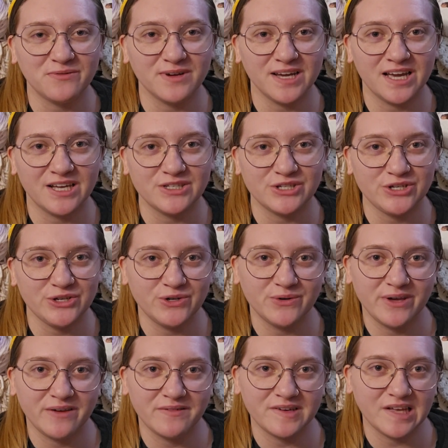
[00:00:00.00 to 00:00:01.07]
forget to
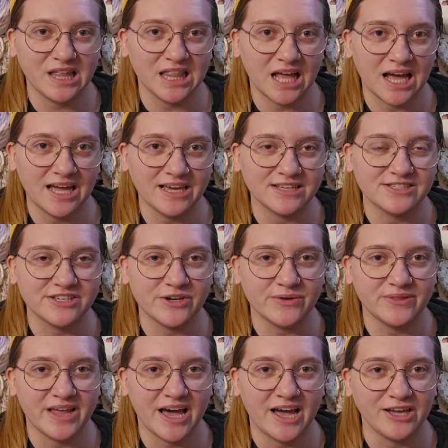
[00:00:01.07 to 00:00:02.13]
give it a like
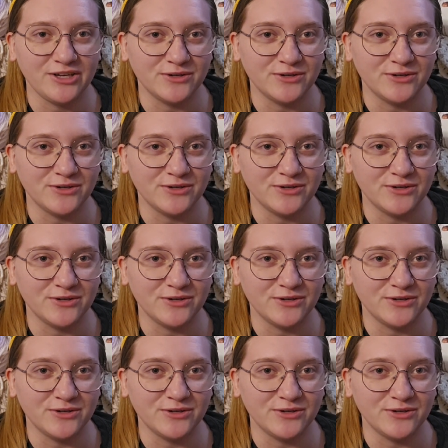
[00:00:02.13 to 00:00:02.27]
so that